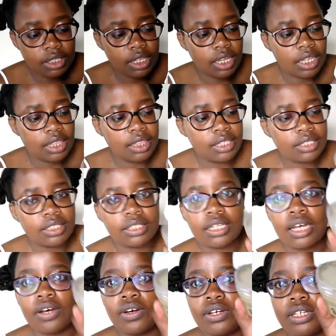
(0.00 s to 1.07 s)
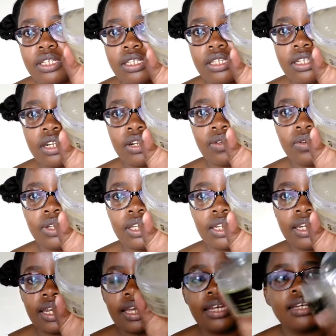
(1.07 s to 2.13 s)
and this is how it's looking
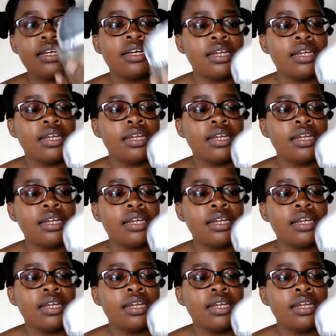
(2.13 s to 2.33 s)
like.